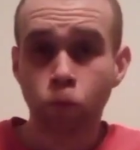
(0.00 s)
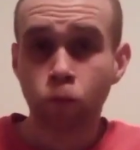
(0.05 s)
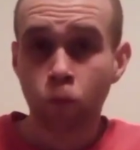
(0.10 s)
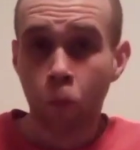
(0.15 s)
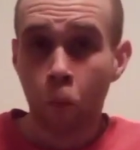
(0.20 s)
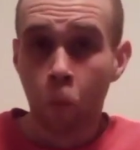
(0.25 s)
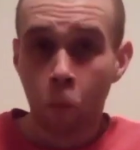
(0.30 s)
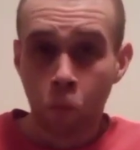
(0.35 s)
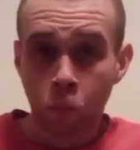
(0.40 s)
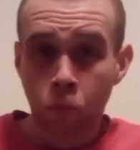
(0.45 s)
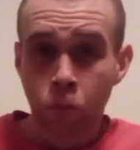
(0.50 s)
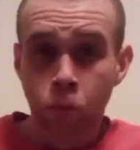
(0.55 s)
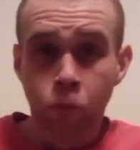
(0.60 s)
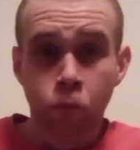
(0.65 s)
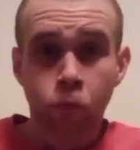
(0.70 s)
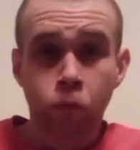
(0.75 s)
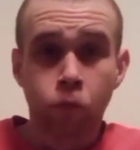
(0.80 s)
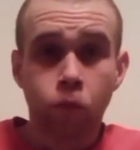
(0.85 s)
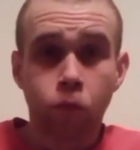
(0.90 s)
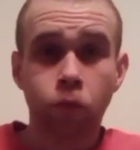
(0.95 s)

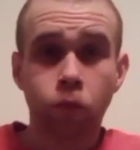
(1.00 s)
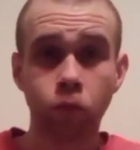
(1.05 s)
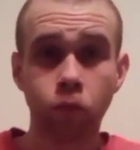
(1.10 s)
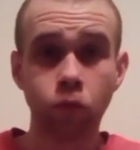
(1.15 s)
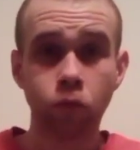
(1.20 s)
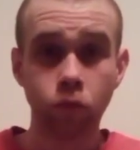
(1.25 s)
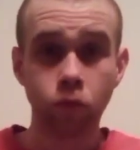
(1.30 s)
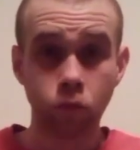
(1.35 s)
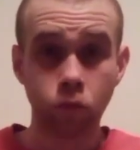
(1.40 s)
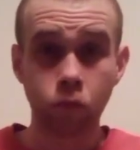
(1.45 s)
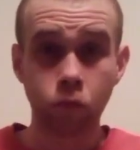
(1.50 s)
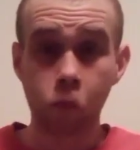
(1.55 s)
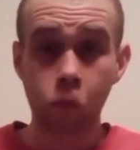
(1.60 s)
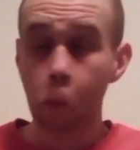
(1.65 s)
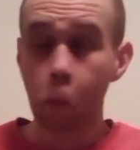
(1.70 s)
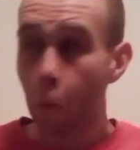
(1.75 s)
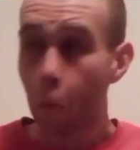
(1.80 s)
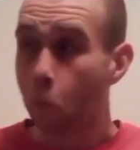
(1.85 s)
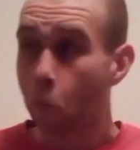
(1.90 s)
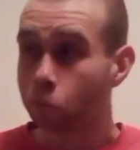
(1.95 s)

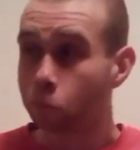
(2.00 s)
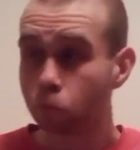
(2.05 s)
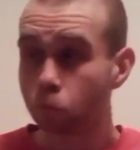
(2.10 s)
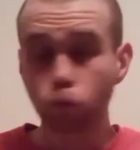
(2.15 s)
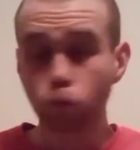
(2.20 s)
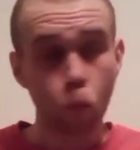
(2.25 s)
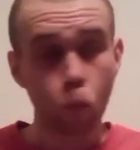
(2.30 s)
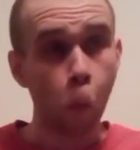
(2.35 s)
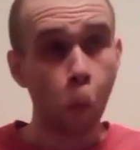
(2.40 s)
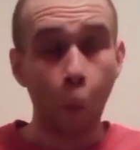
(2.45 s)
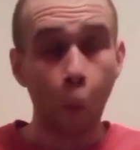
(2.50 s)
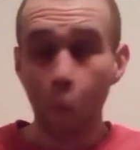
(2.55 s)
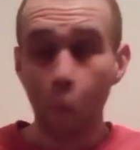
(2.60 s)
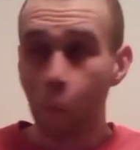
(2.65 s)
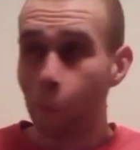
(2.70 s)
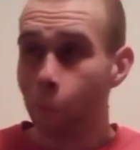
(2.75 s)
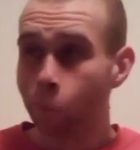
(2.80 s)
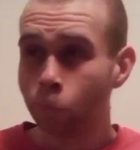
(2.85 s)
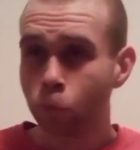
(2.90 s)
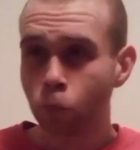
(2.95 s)

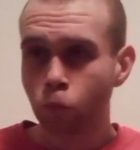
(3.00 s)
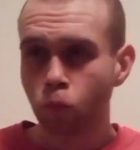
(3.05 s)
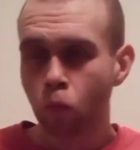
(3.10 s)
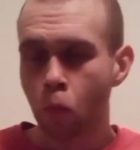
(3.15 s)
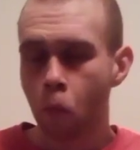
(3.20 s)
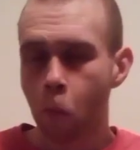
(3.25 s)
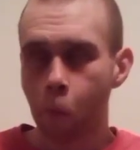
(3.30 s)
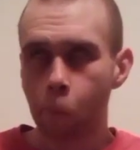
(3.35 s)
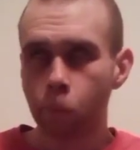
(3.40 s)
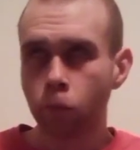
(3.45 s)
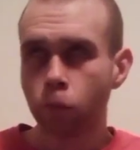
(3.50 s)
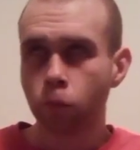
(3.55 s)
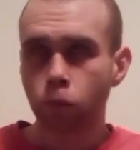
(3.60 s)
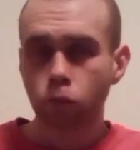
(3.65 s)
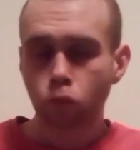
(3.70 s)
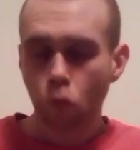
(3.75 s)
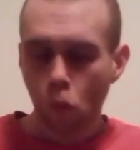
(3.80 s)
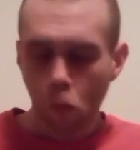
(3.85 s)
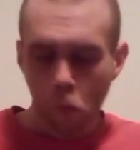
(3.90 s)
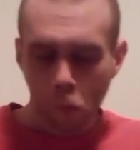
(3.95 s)

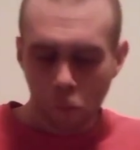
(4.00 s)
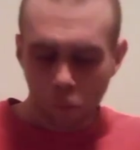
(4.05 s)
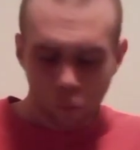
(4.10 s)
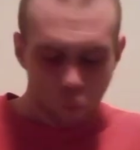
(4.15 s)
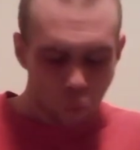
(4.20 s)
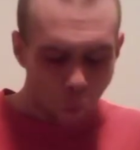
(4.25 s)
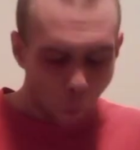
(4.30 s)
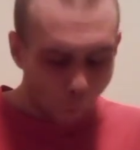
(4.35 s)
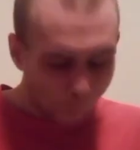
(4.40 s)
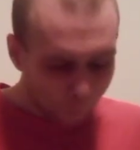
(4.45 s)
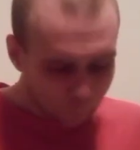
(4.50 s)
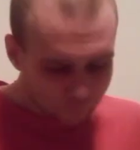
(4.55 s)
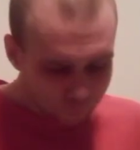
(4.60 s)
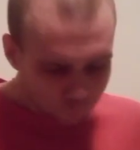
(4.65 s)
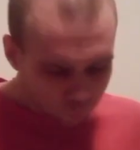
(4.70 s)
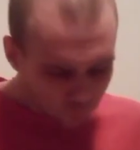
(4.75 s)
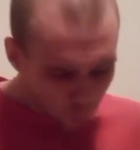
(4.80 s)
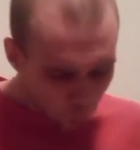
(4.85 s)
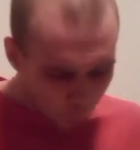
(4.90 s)
Nobody speaks.